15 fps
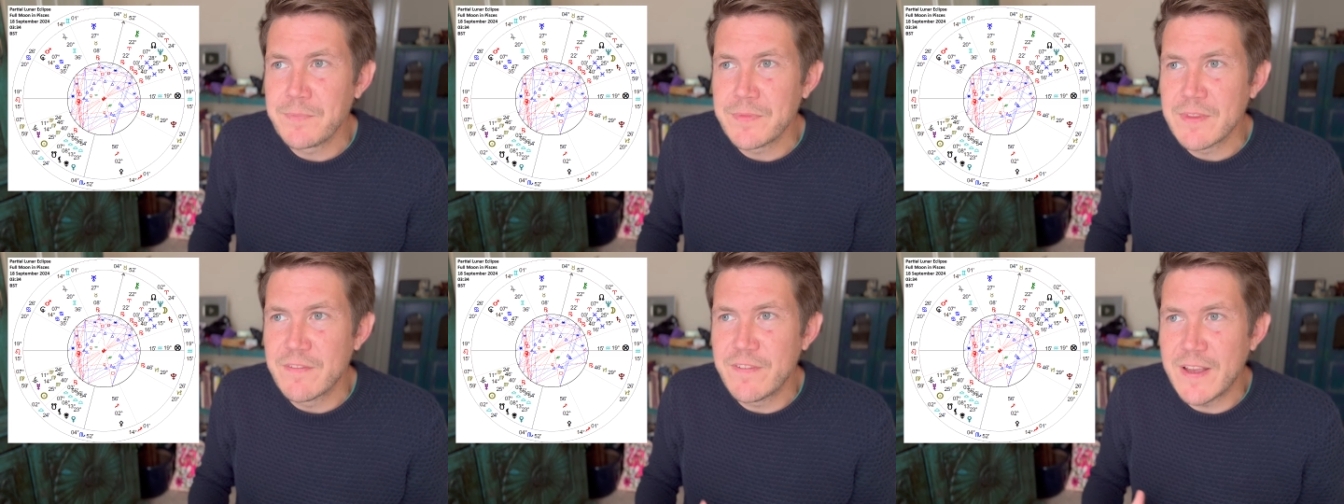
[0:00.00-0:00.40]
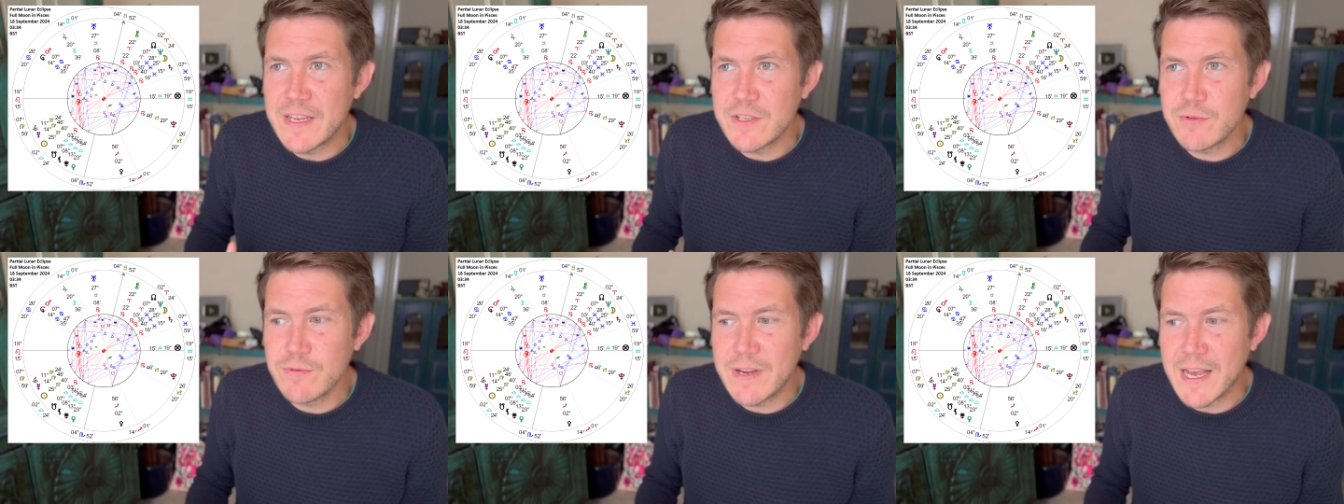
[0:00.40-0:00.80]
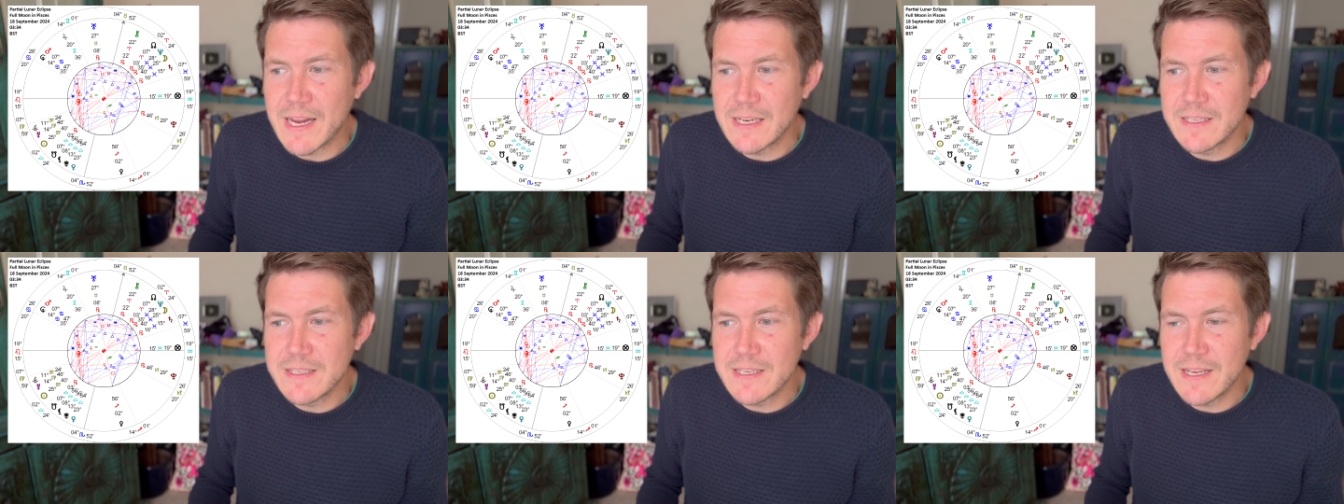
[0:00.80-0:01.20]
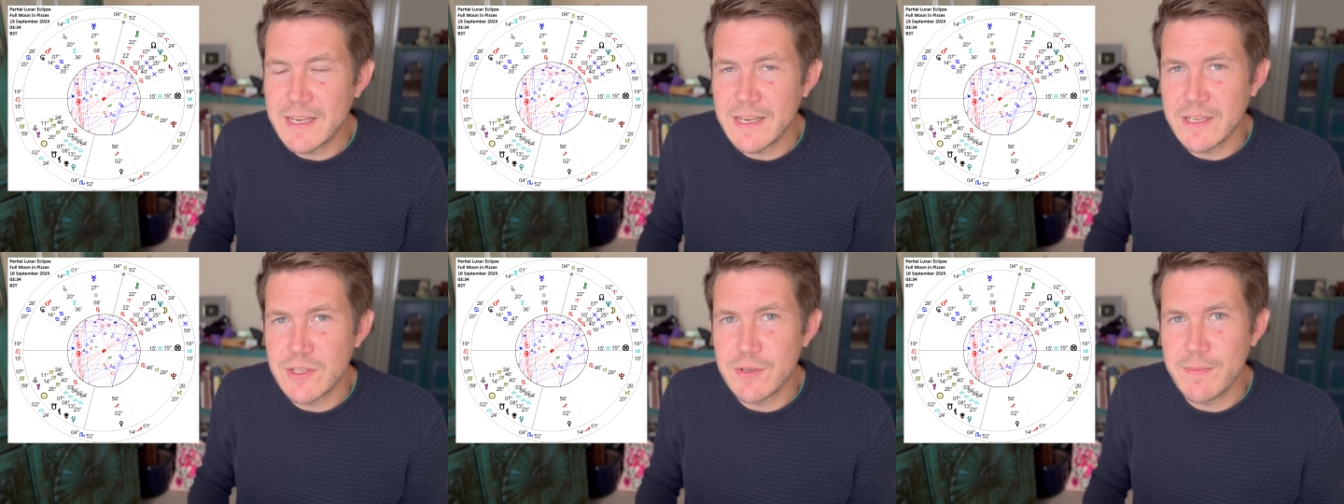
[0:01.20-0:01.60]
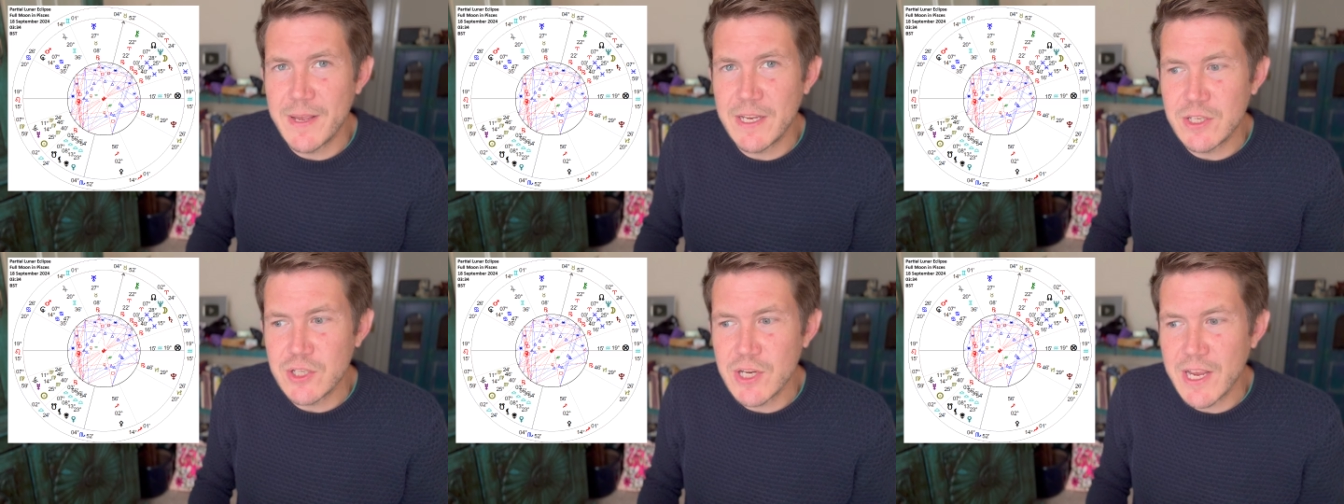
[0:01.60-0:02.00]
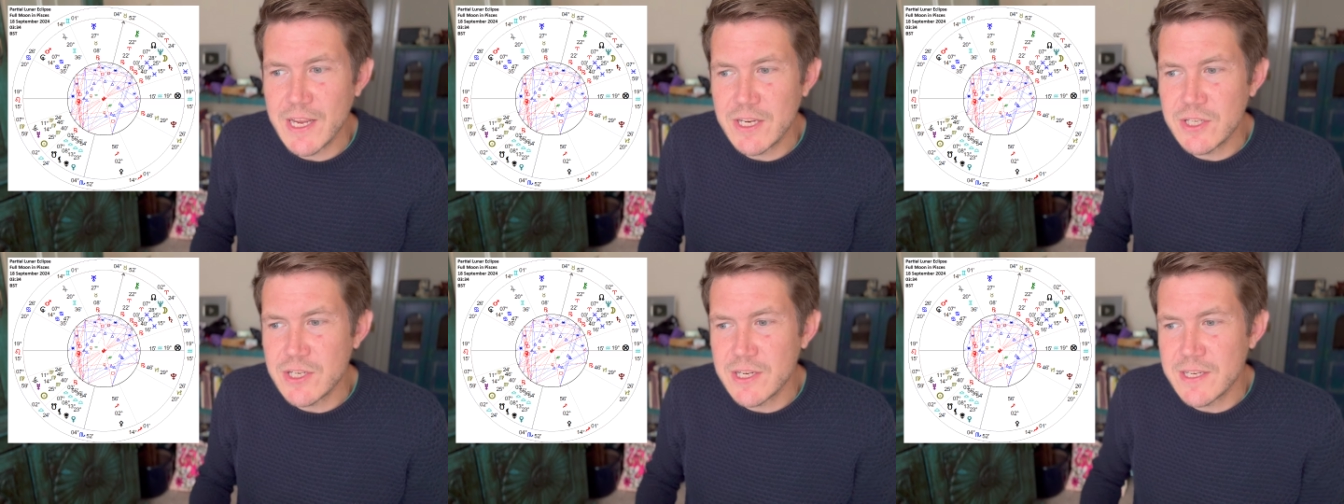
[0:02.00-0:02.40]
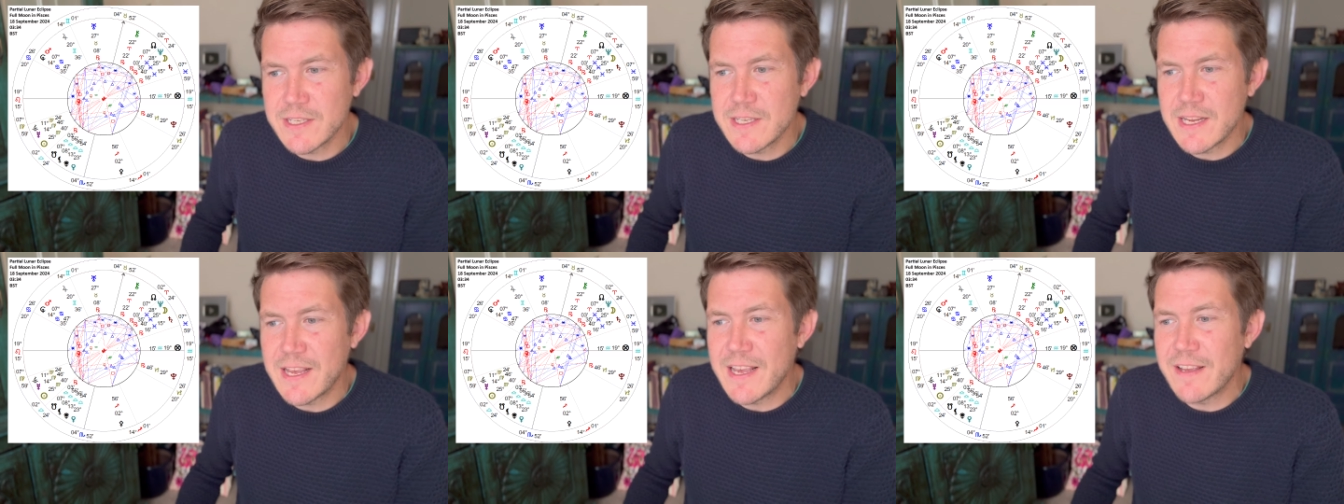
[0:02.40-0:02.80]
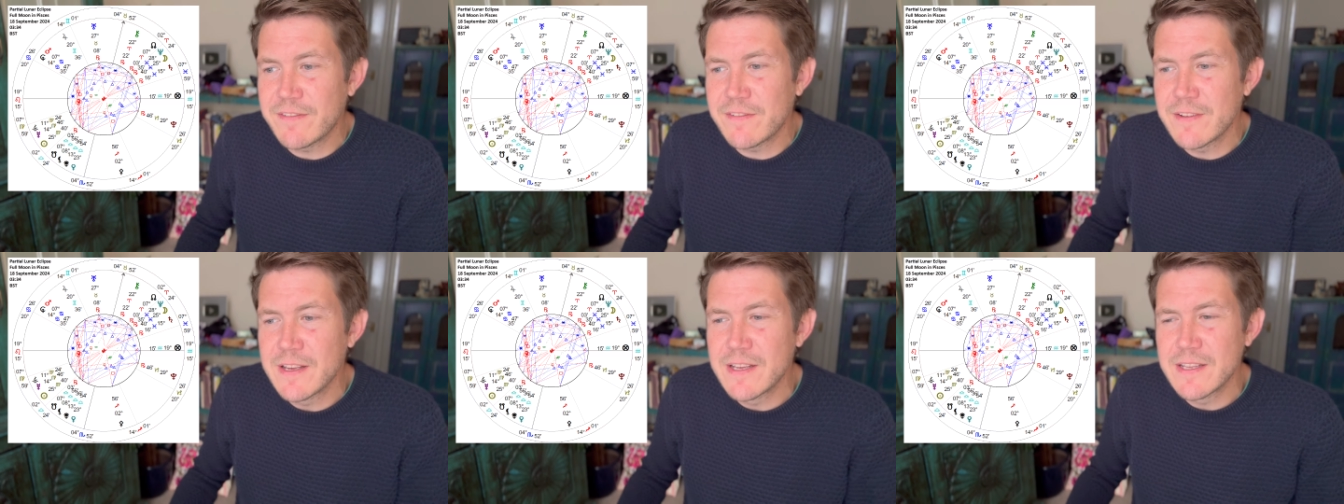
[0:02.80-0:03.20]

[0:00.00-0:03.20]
face reality and to make changes if